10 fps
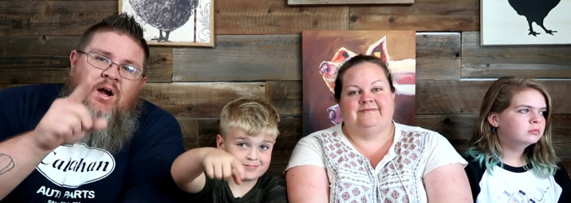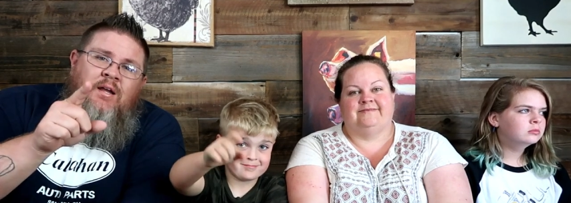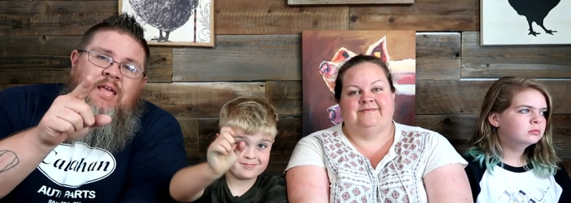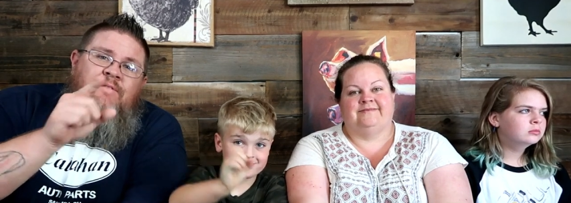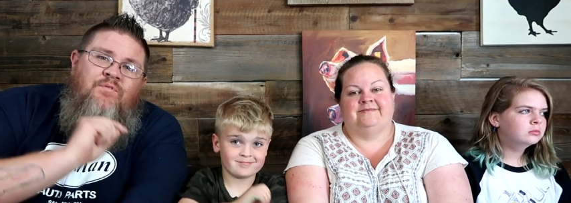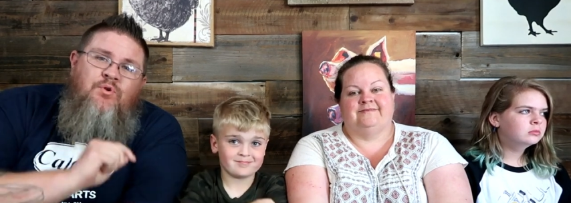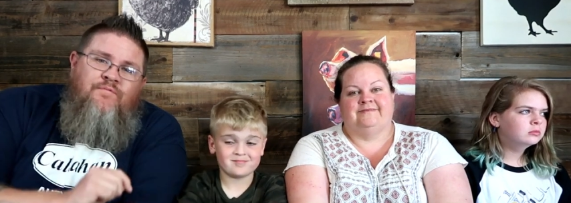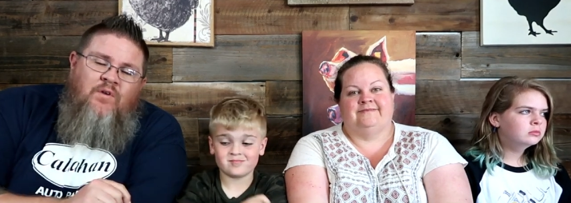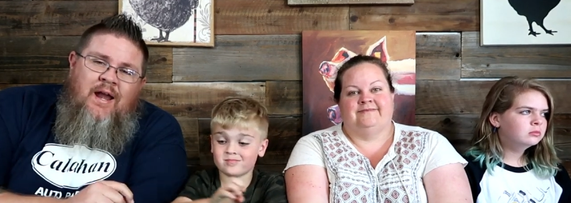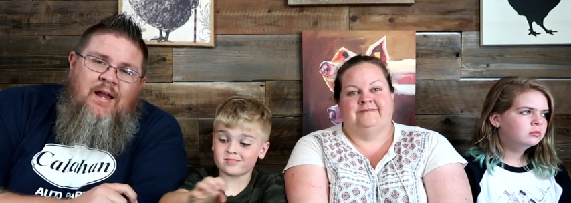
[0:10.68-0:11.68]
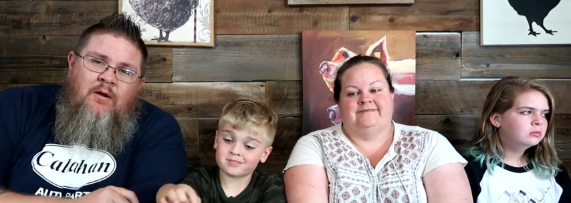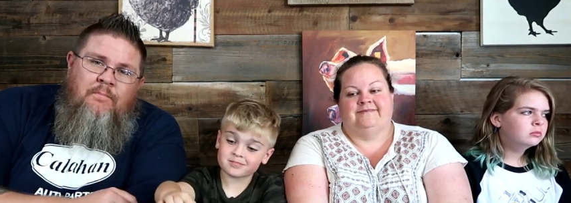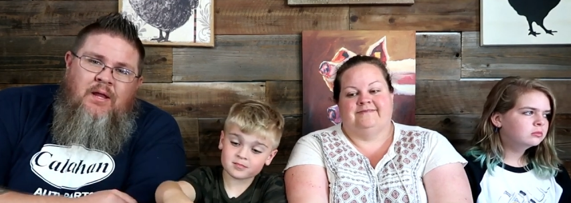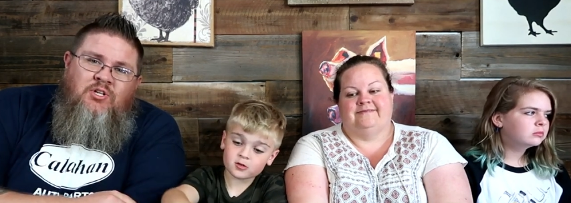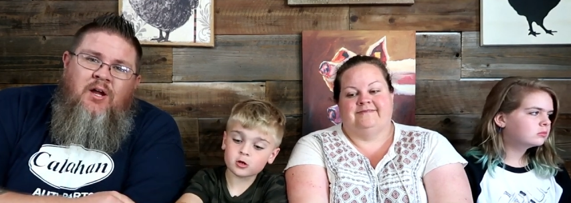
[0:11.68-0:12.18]
Speaker 1: Funky Food Friday here at
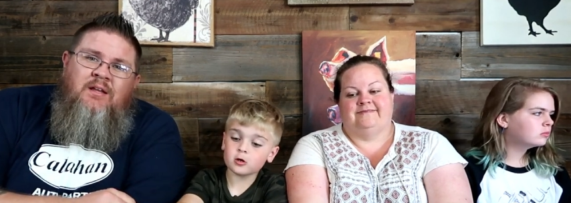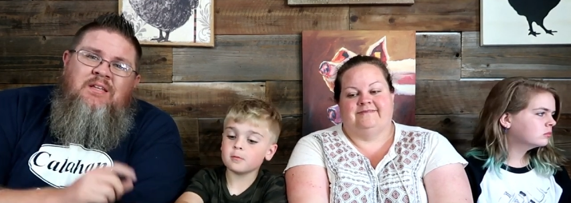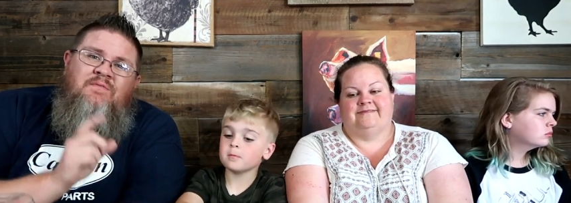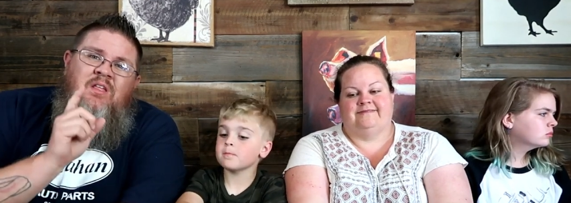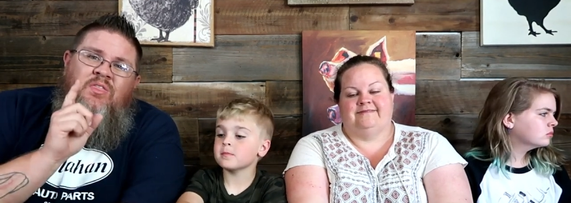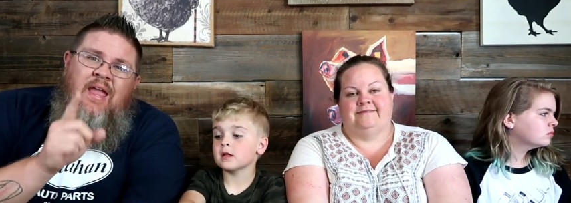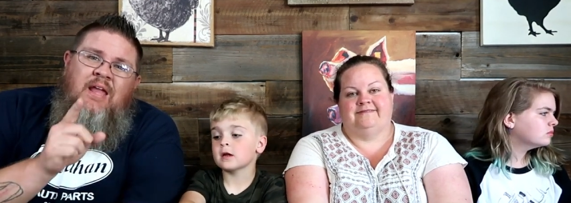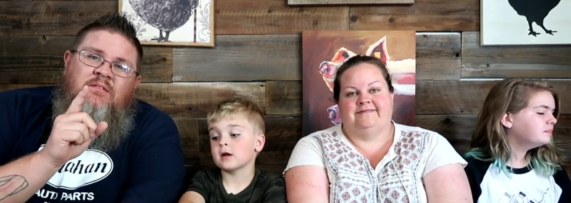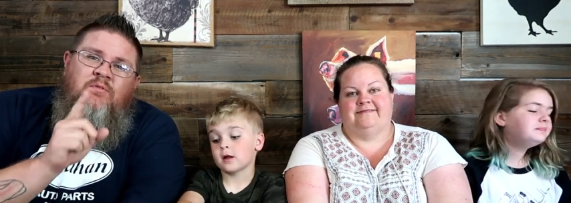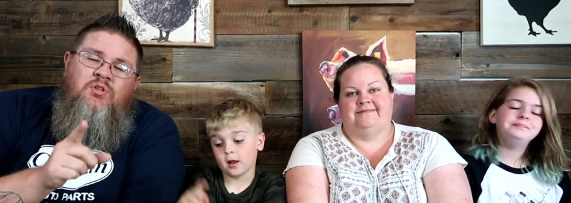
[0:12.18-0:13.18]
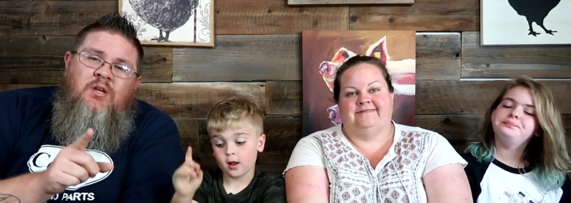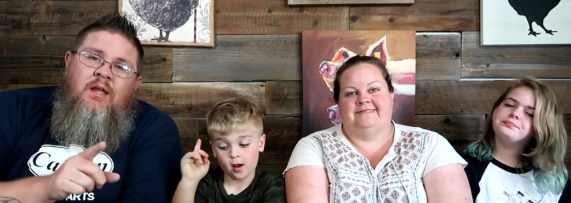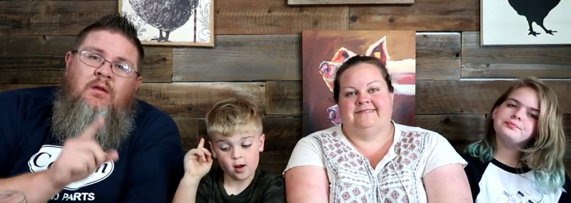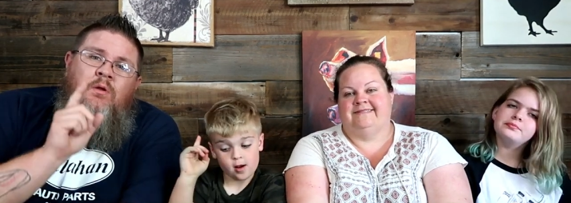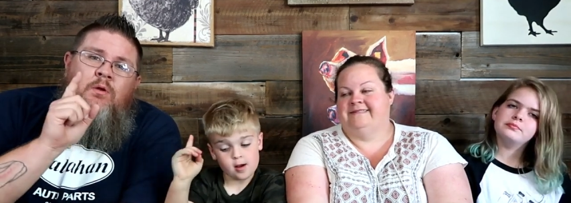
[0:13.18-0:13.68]
Big Jon TV. Thanks for tuning
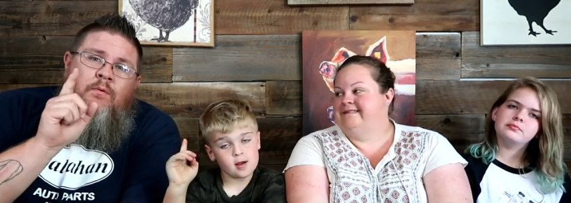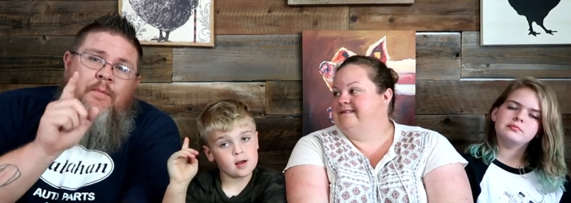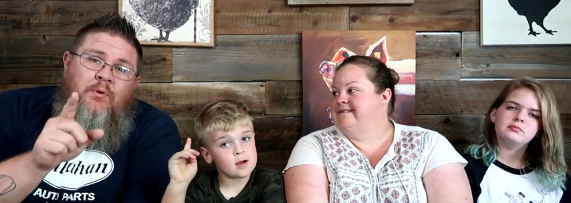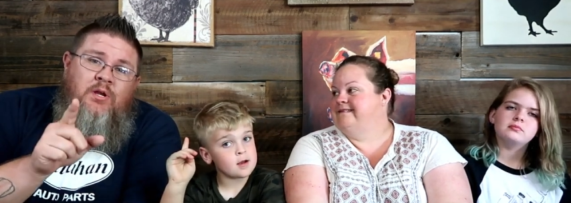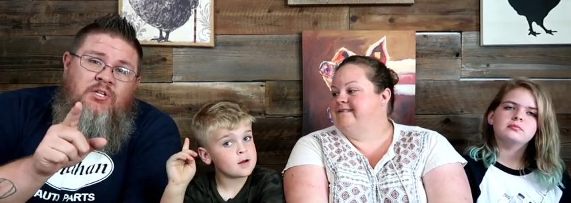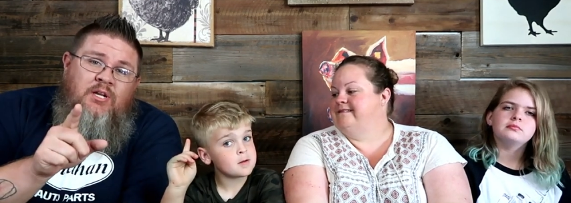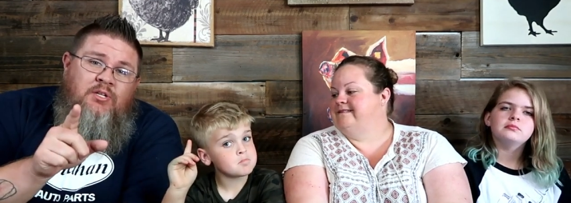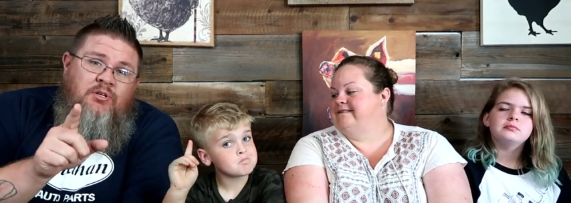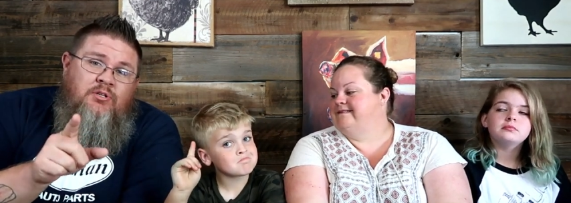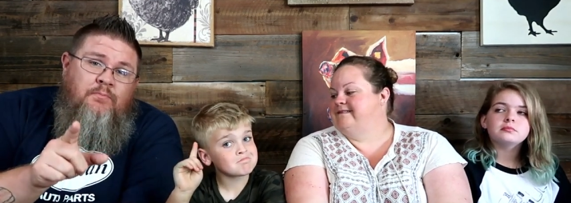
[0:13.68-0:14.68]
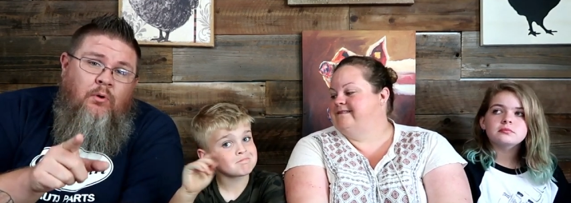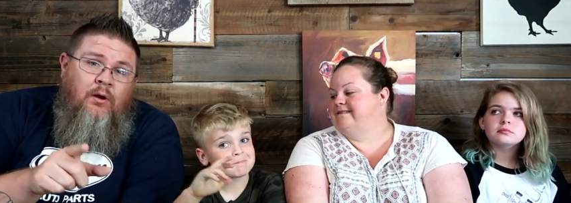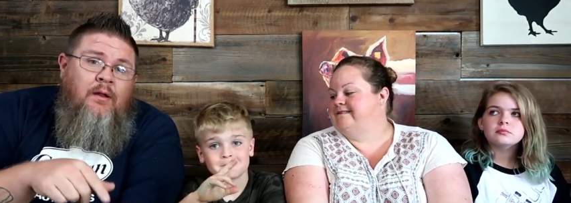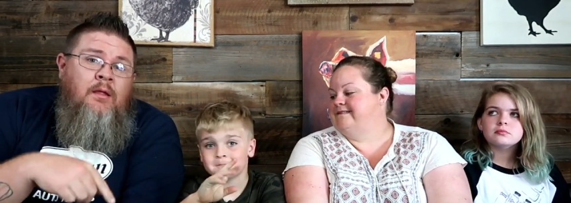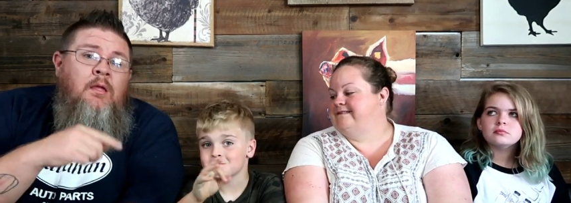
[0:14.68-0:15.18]
in. We appreciate your
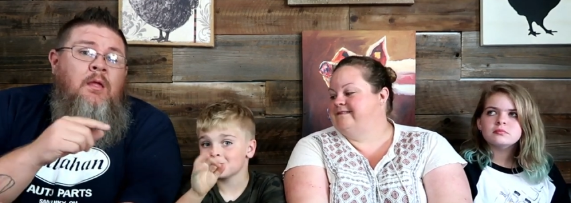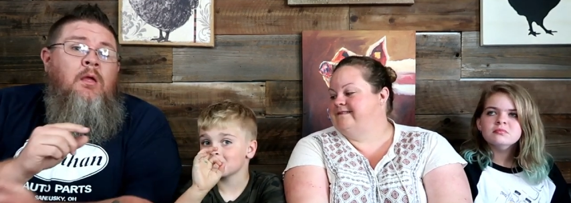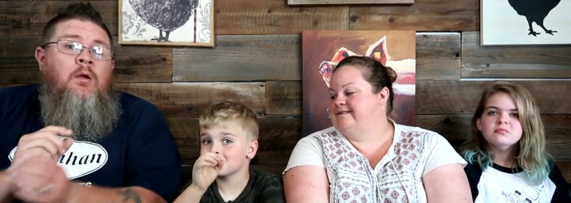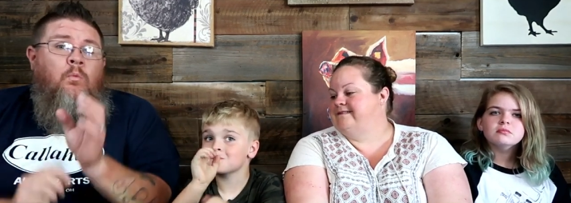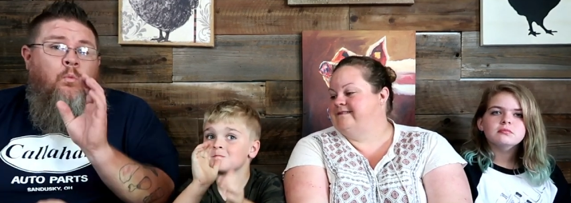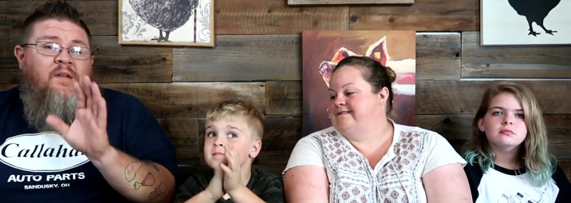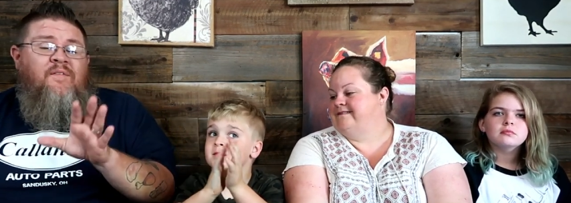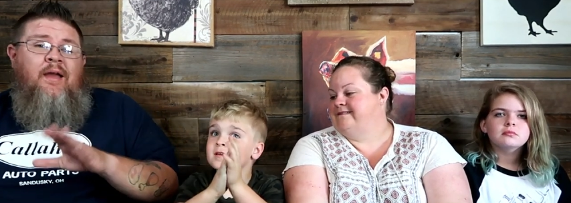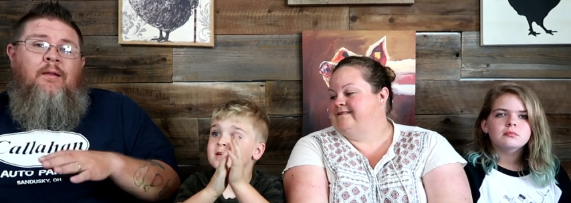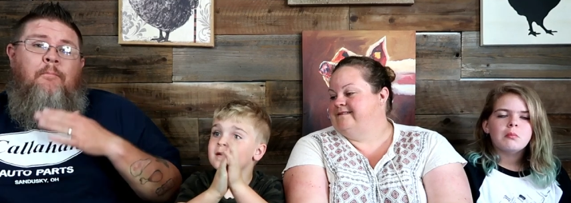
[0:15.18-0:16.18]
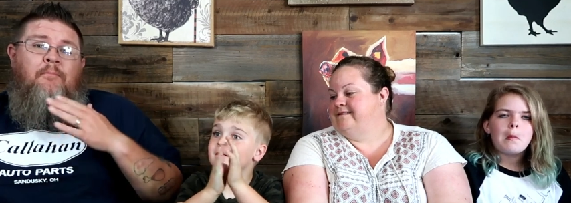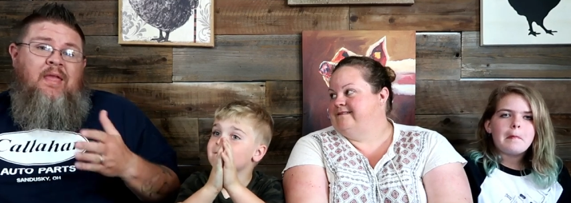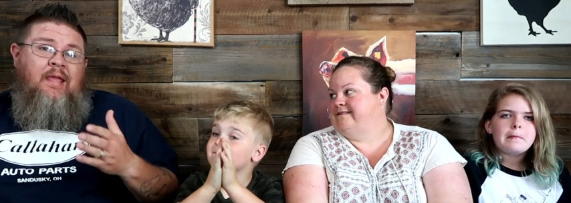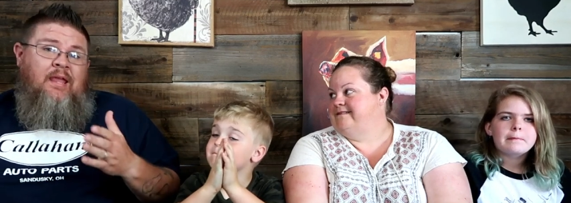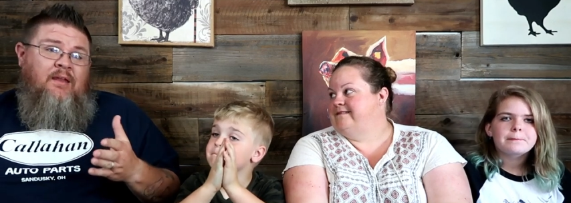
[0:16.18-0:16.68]
support. We've had a
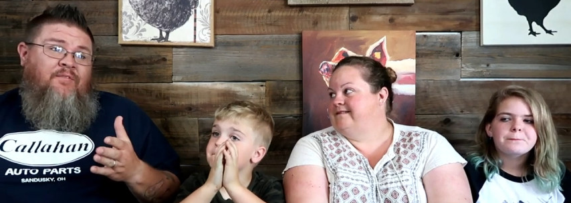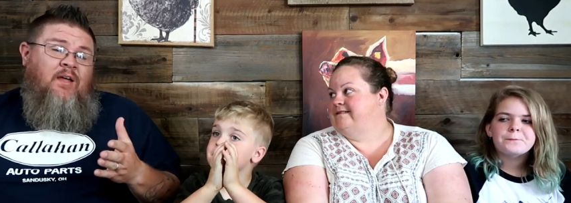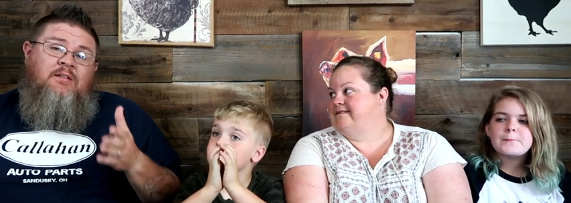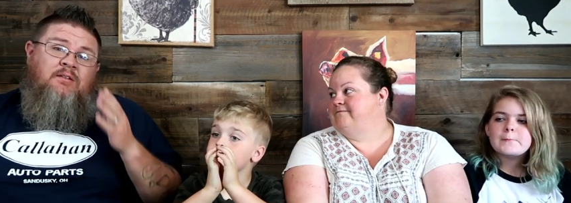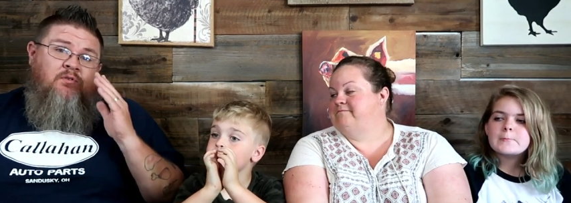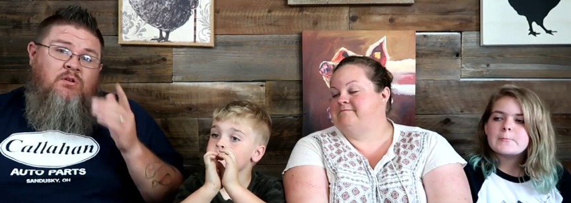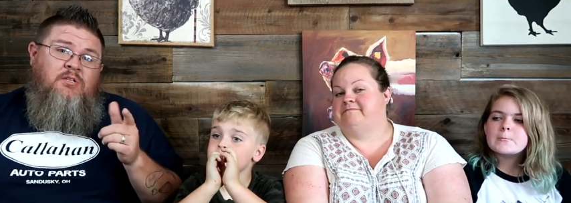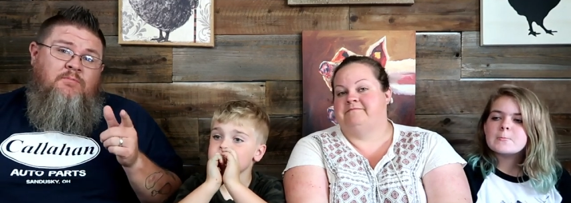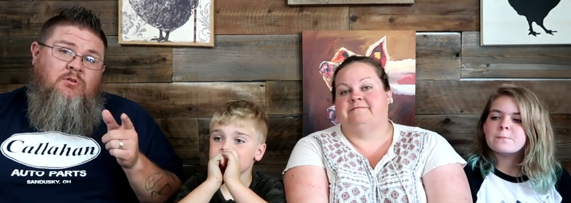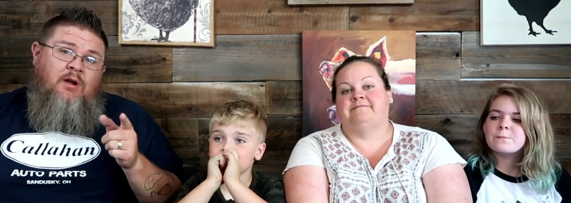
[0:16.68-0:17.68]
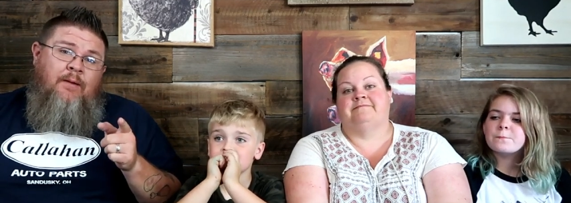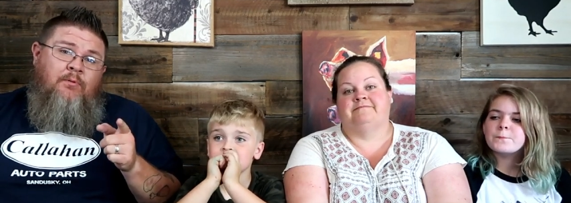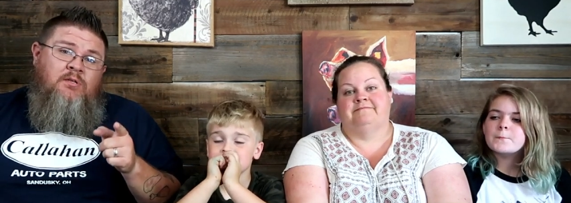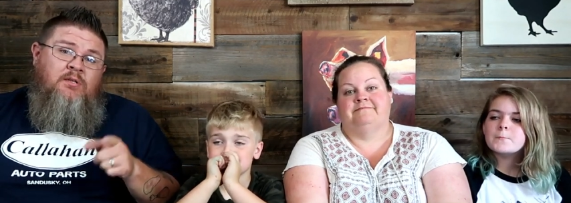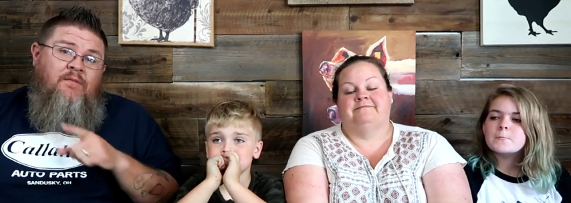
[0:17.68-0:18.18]
big influx of new
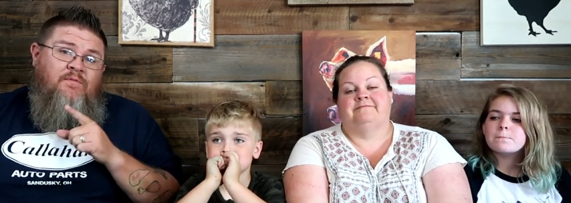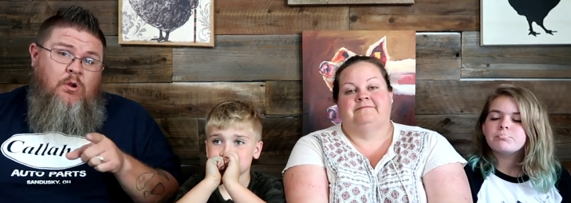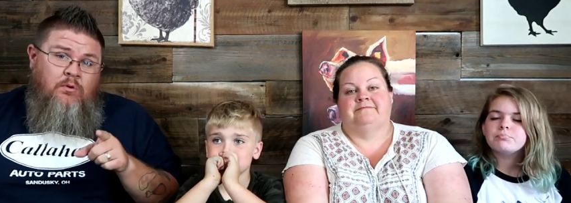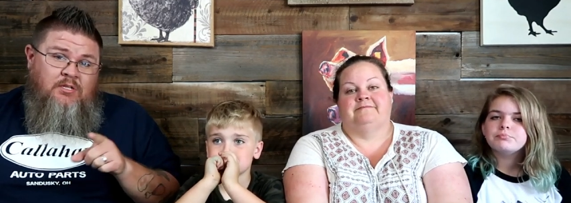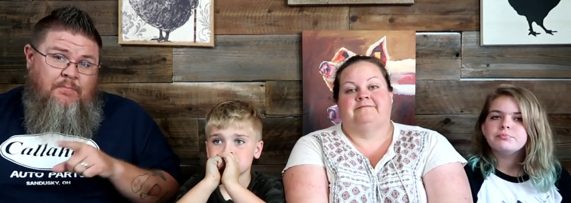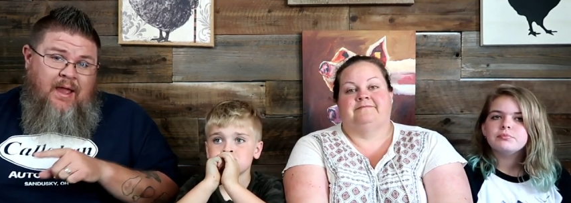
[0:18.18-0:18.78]
subscribers and viewers the